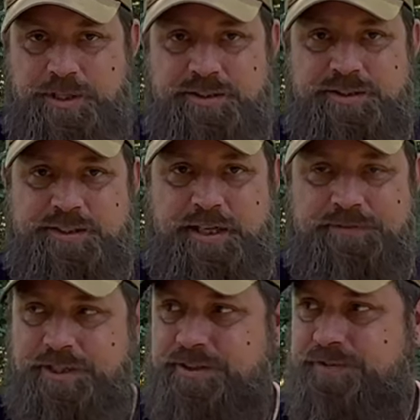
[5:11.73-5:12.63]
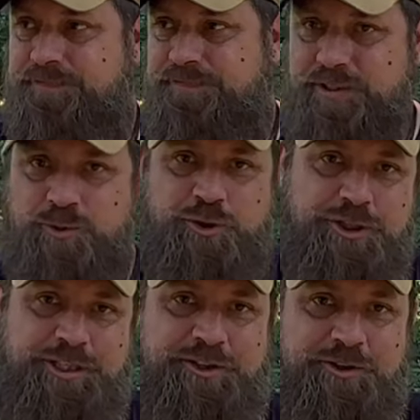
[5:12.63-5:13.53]
because the knife doesn't feel
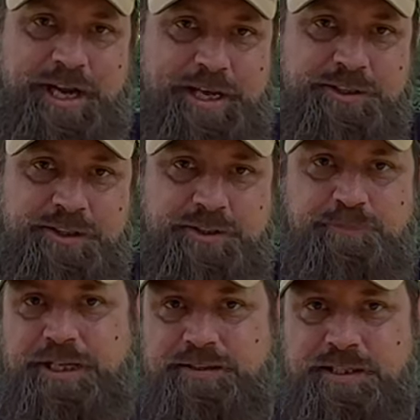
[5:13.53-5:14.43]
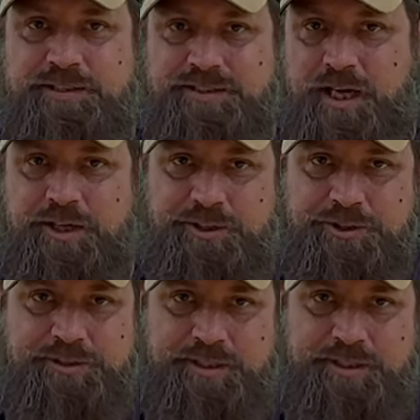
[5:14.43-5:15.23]
good in your hand doesn't mean that it's not a good